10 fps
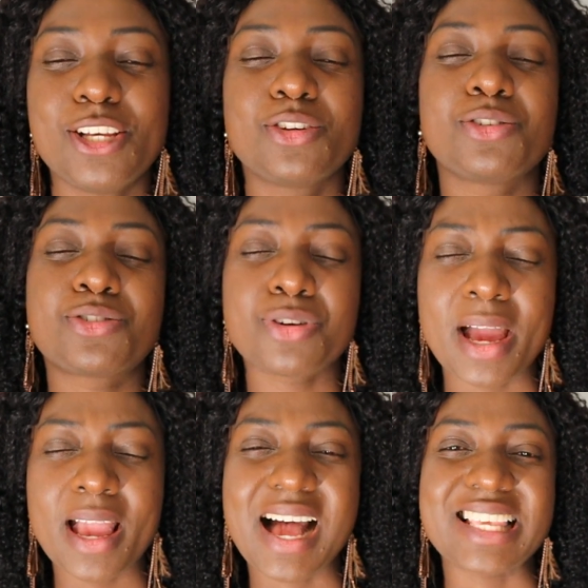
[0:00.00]
So
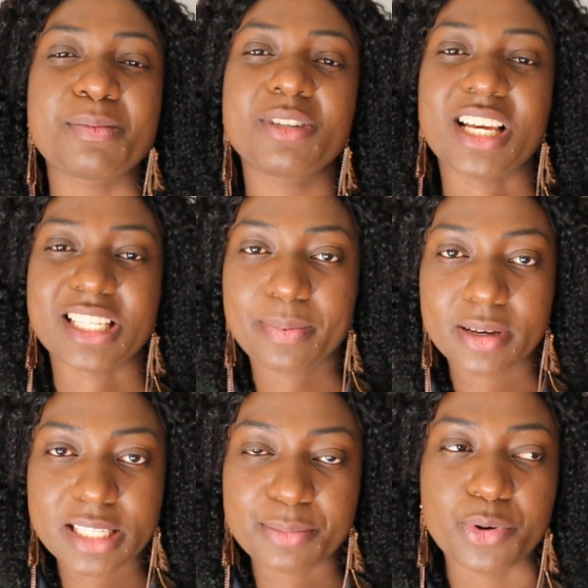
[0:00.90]
try as much as
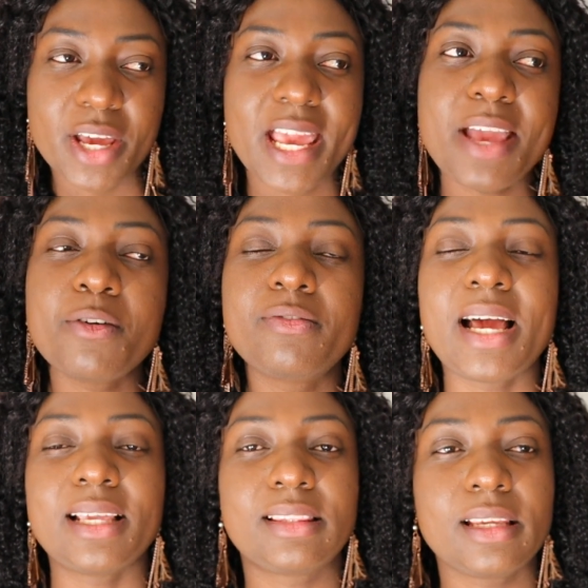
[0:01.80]
possible. Even if
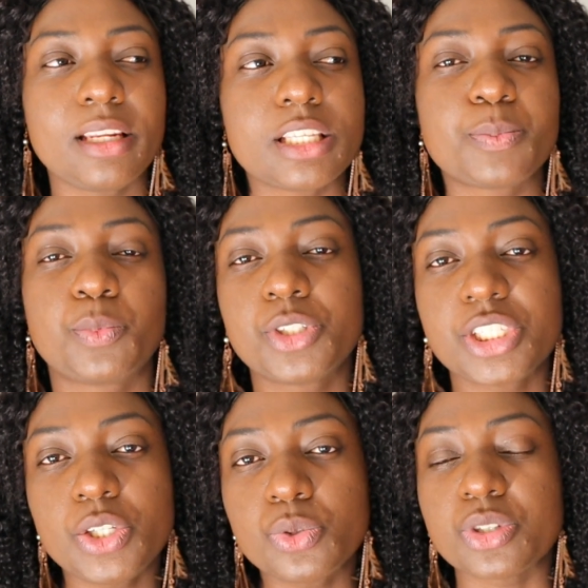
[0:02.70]
that thing is
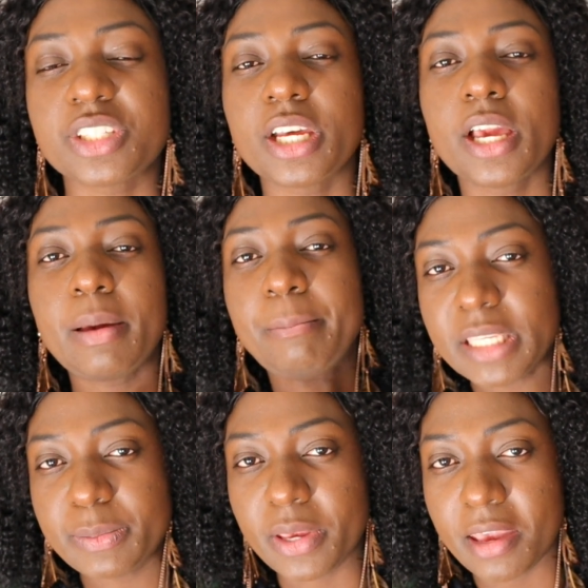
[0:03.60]
pushing you to say
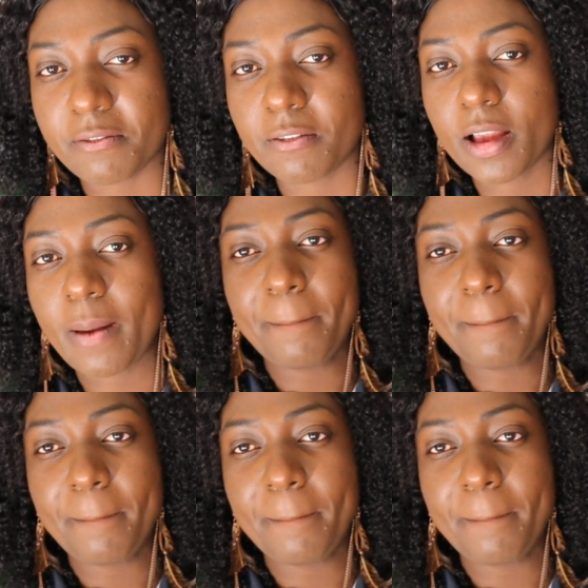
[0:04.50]
misbehave,